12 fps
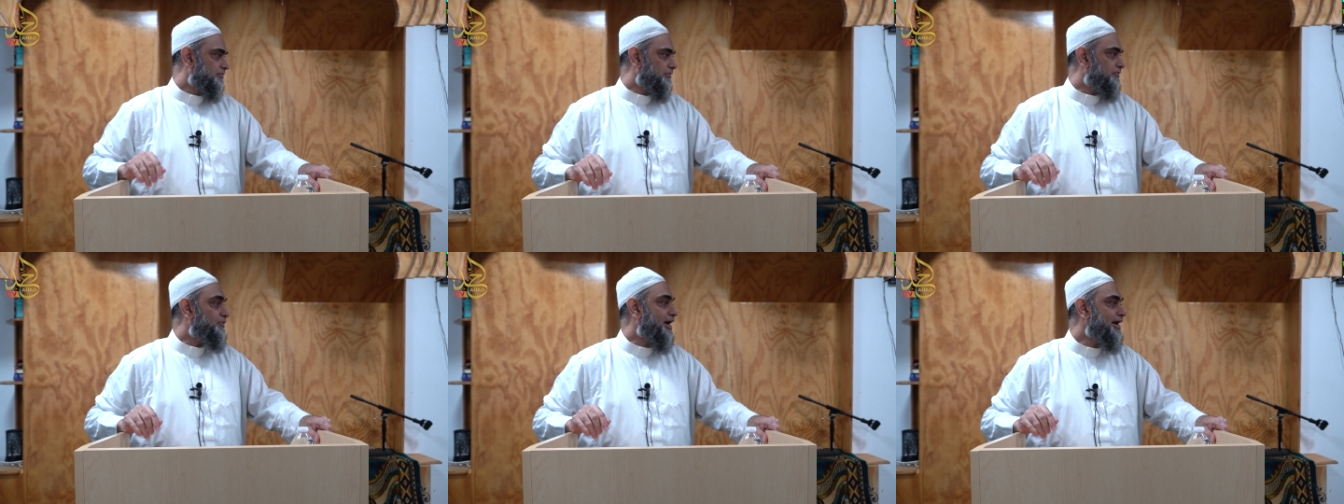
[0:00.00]

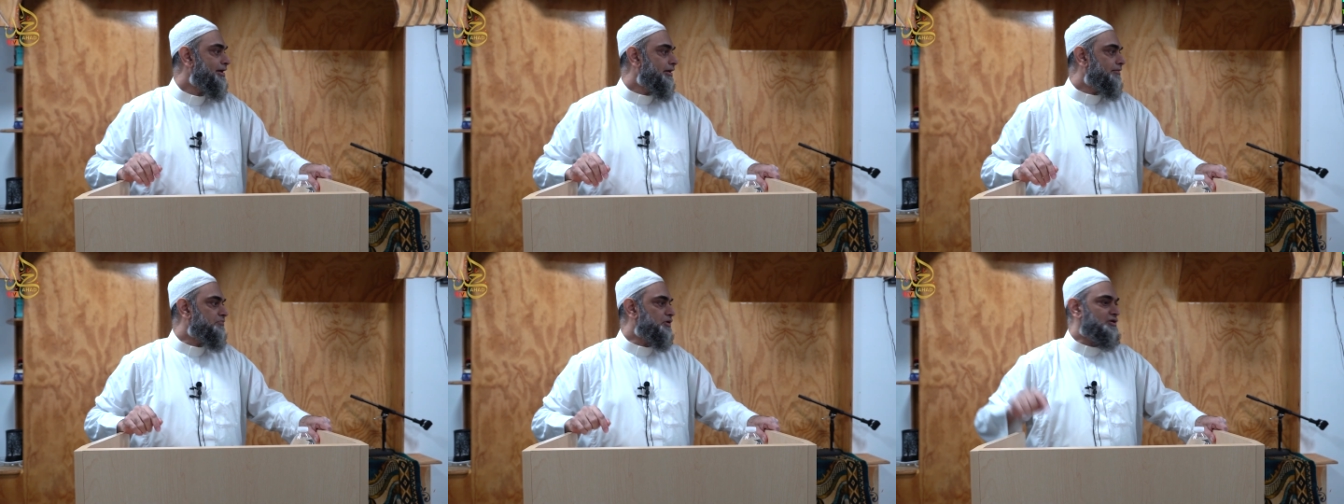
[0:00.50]
Why?
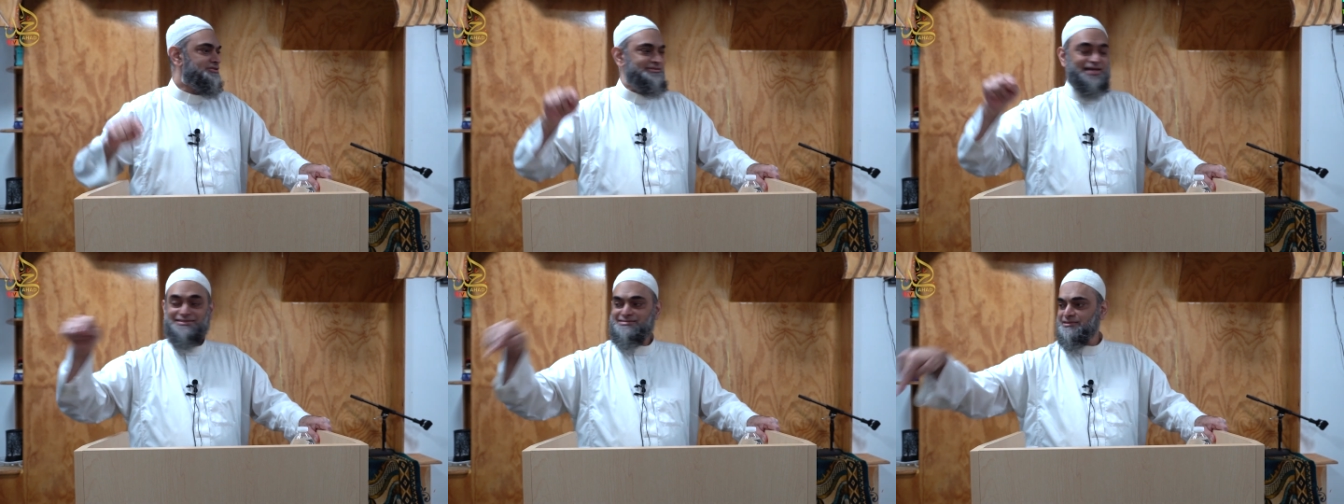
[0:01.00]
Because
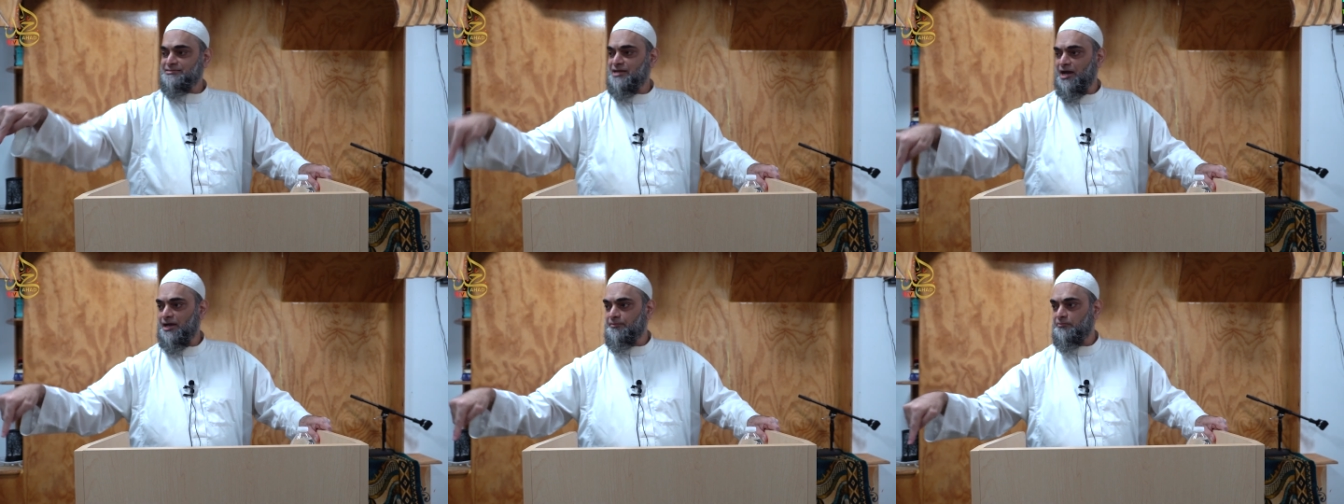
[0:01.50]
that's a
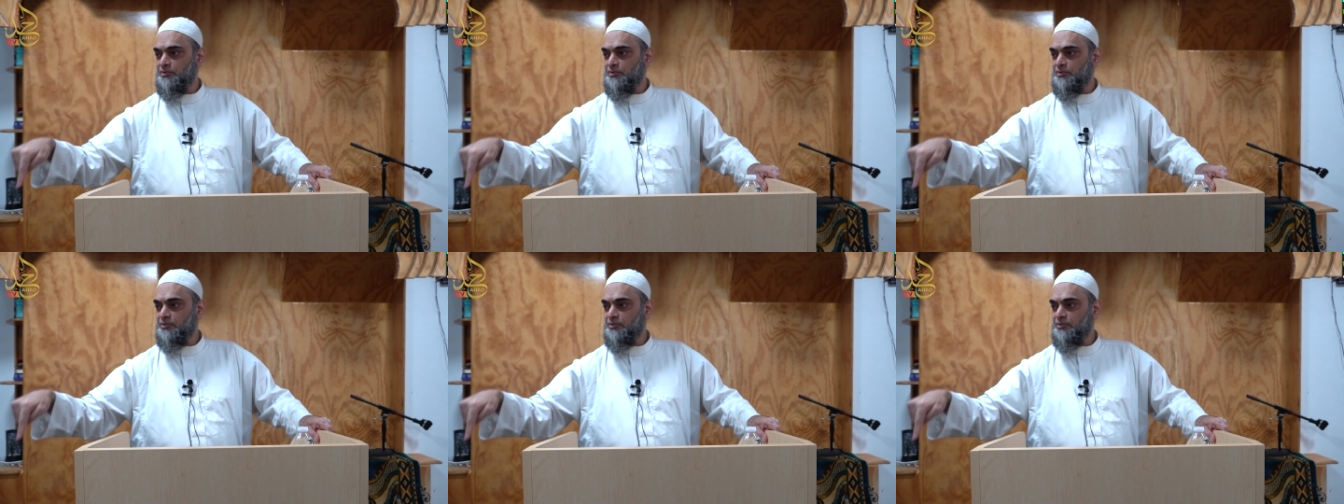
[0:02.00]
time.